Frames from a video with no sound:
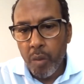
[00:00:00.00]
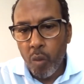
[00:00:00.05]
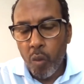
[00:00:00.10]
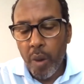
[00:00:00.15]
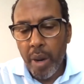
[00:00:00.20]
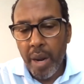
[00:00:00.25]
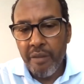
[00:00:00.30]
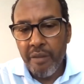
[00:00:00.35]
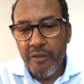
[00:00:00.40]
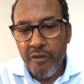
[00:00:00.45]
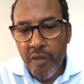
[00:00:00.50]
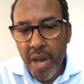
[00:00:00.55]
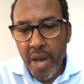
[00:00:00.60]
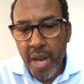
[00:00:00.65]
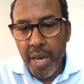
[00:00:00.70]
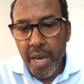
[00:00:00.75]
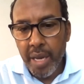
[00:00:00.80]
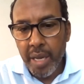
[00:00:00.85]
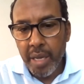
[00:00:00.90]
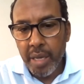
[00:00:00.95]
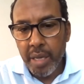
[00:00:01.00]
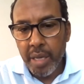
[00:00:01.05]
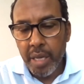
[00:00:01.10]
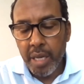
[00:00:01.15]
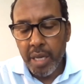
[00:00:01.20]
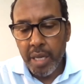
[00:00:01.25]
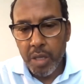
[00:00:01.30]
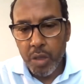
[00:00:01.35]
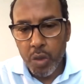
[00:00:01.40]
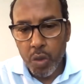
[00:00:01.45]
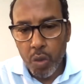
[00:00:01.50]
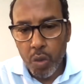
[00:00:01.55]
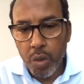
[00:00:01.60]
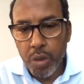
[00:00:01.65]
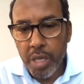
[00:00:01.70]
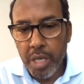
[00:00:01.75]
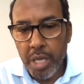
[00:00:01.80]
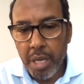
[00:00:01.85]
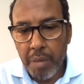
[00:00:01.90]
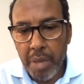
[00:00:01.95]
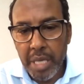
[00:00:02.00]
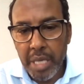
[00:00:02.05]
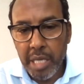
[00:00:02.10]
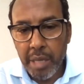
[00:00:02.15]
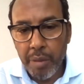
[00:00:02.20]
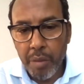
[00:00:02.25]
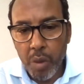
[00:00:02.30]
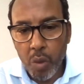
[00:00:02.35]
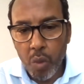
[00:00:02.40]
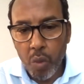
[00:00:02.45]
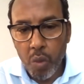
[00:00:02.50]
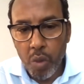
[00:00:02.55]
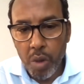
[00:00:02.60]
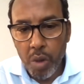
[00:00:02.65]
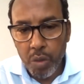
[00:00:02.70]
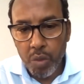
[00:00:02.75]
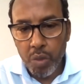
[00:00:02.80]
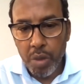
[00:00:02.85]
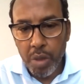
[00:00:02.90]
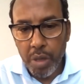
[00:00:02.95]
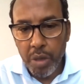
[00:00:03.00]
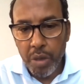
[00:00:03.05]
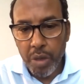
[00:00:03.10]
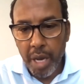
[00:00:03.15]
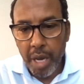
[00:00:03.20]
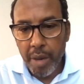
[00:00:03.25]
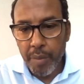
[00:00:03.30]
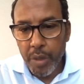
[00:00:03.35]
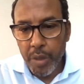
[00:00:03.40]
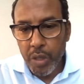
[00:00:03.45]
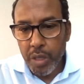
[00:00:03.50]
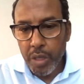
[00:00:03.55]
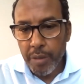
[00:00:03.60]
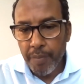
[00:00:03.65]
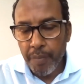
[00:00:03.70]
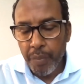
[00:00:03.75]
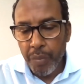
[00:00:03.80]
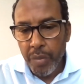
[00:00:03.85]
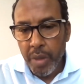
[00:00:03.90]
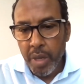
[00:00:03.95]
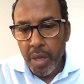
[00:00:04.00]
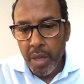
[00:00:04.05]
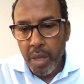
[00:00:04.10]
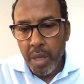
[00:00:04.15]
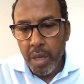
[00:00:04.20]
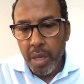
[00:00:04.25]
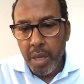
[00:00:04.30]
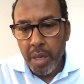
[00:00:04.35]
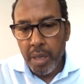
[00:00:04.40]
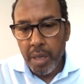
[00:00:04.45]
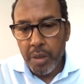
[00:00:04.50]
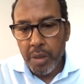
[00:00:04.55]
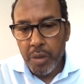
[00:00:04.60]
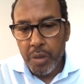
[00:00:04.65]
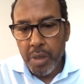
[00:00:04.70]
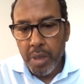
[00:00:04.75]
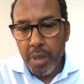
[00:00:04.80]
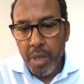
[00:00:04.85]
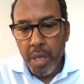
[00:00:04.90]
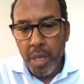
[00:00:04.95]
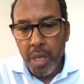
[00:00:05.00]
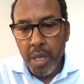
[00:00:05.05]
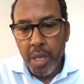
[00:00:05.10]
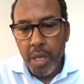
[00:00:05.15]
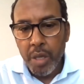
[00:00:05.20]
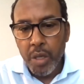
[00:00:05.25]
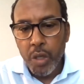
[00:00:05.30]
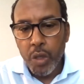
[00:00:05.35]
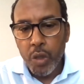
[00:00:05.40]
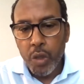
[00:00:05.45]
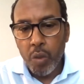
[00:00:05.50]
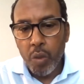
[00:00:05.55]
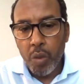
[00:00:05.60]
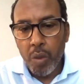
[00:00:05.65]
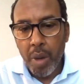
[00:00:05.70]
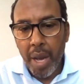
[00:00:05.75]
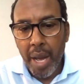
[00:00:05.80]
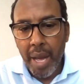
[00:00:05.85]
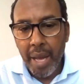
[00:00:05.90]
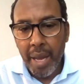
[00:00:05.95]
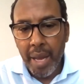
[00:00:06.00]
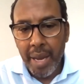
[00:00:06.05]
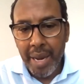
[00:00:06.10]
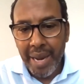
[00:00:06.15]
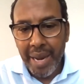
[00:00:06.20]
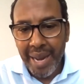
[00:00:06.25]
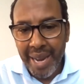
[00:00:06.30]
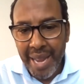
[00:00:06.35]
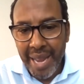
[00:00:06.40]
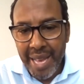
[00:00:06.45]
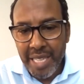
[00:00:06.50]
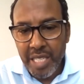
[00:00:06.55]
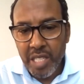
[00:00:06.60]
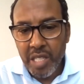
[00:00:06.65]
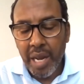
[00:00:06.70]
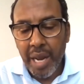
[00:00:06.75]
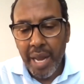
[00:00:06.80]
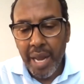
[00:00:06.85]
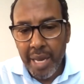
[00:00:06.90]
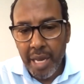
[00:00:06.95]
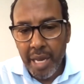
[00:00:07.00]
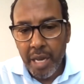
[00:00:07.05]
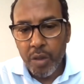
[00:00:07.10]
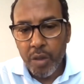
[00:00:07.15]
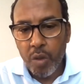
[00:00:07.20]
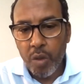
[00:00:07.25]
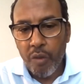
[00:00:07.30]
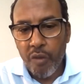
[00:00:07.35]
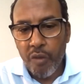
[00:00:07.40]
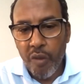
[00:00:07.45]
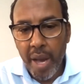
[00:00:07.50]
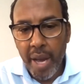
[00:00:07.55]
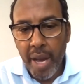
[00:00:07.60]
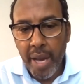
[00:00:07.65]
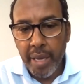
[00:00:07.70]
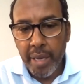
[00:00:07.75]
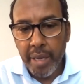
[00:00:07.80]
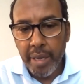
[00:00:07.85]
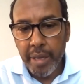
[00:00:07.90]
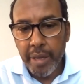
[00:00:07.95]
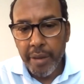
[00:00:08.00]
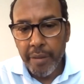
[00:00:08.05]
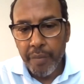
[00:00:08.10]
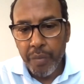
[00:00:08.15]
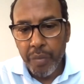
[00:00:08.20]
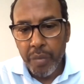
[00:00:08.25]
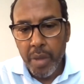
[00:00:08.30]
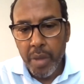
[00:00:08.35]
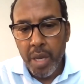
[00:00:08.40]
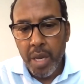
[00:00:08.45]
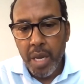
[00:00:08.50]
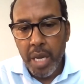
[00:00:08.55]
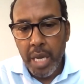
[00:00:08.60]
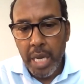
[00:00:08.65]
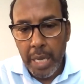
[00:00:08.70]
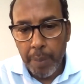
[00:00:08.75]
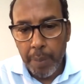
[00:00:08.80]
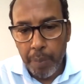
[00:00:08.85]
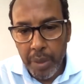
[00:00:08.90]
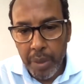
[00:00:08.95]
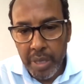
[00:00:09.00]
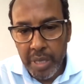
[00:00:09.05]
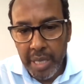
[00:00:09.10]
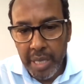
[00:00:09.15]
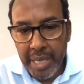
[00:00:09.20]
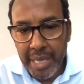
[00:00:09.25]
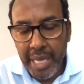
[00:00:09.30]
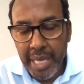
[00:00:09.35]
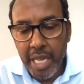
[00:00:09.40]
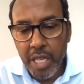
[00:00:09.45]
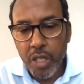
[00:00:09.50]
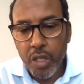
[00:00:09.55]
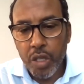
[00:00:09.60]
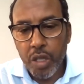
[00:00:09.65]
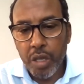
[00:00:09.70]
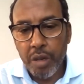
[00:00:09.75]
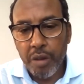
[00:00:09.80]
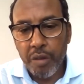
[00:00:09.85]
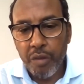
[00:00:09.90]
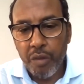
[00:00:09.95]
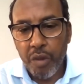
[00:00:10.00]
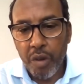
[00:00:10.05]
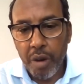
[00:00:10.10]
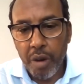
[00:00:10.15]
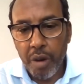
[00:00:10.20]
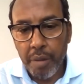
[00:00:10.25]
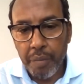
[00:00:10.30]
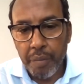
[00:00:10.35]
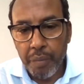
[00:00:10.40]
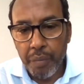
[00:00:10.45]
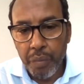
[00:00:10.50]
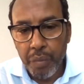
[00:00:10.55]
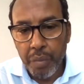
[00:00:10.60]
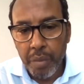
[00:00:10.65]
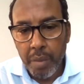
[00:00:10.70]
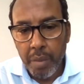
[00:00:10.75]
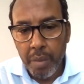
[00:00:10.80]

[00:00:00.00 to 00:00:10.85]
What I find in the school system, as someone who works with the newcomers, is you are less likely to find representation from